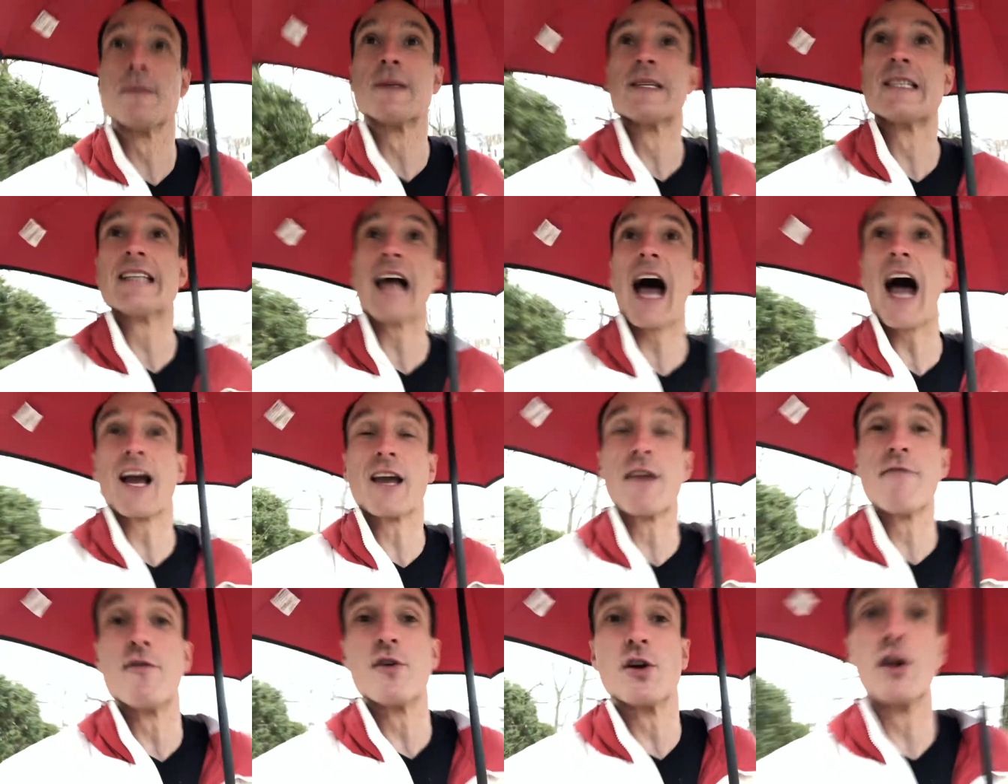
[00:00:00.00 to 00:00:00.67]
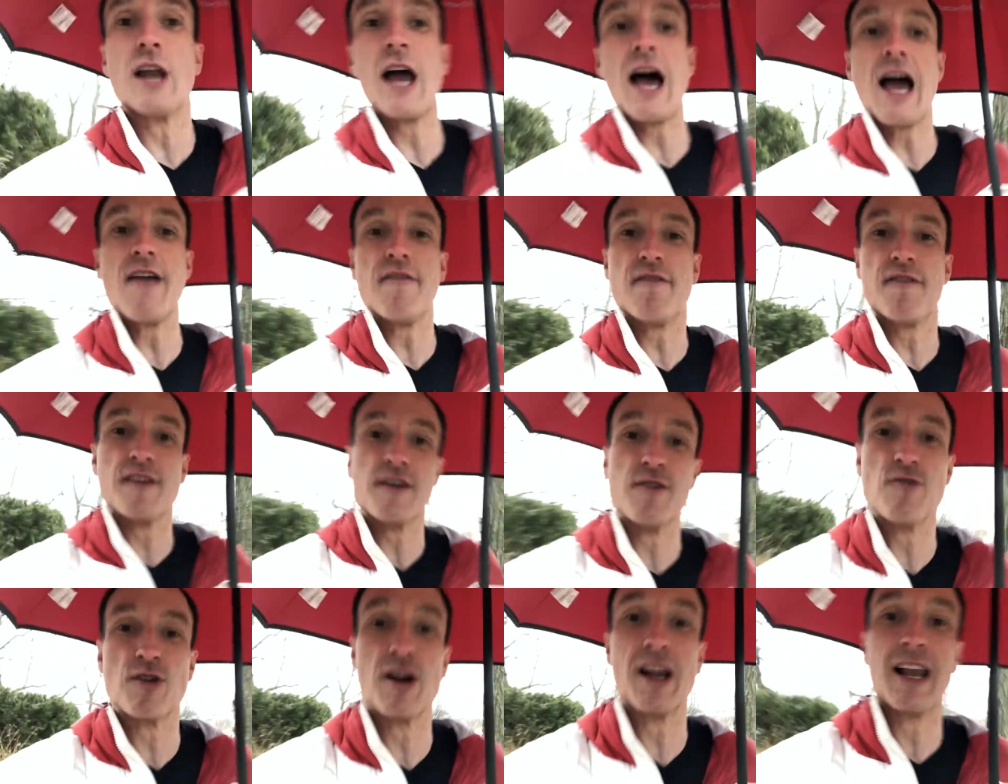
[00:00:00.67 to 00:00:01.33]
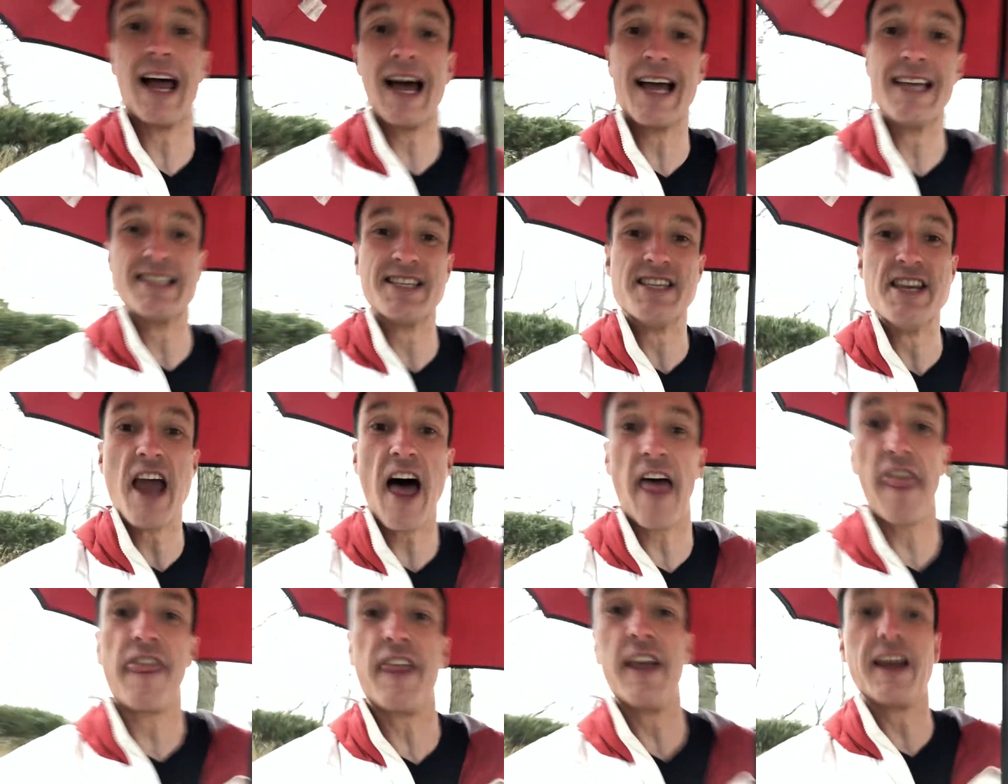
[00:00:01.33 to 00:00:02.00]
stock of your life and realize
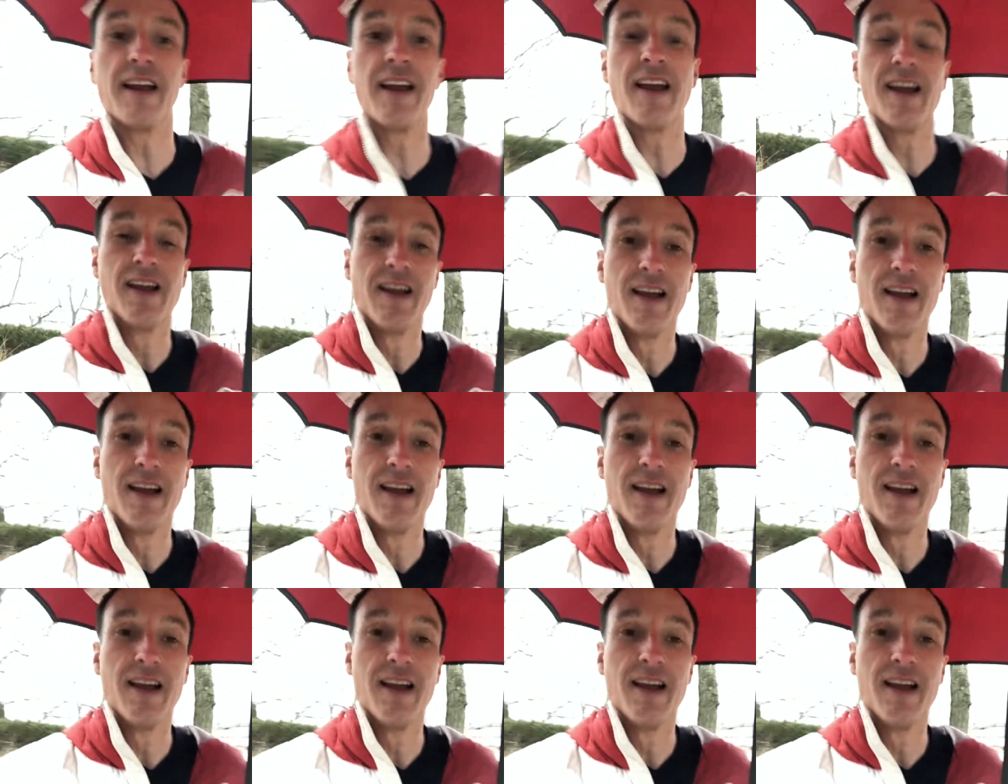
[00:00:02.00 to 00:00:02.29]
nothing